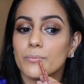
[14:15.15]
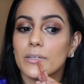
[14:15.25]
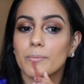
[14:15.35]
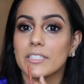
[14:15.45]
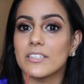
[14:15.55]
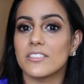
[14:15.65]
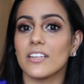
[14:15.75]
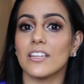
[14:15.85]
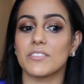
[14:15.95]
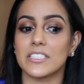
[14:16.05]
but because
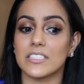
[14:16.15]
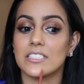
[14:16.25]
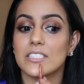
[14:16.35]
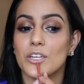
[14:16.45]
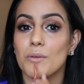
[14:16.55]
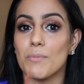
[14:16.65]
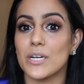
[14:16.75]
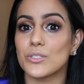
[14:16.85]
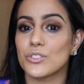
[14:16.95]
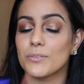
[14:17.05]
I love to eat so
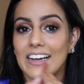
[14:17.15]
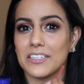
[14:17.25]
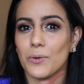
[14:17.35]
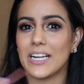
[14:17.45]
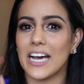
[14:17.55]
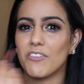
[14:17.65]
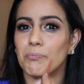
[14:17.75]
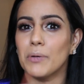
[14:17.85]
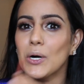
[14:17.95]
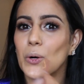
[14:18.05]
much, I don't want to
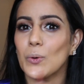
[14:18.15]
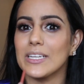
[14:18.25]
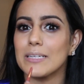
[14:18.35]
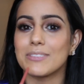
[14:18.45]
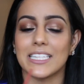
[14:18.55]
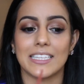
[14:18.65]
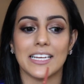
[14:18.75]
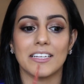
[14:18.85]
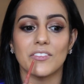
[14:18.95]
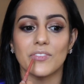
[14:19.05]
have butthole lips at the
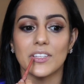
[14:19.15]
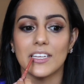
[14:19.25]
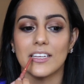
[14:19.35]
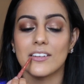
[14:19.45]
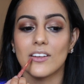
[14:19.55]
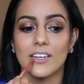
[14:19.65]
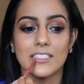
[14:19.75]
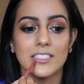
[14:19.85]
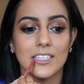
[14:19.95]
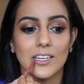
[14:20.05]
end of the
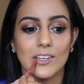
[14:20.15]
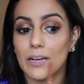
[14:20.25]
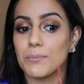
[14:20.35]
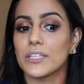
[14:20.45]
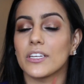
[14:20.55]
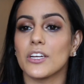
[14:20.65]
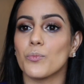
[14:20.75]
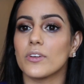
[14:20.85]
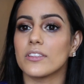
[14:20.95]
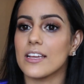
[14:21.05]
night, so I'm going to go in
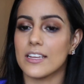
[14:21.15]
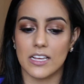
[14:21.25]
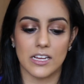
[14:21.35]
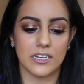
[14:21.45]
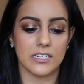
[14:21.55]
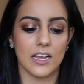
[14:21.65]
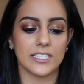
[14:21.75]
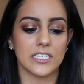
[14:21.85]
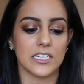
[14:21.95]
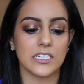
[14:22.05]
with a
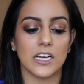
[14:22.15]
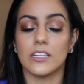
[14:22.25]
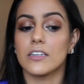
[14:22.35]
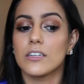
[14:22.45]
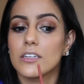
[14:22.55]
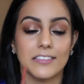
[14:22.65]
lighter colour.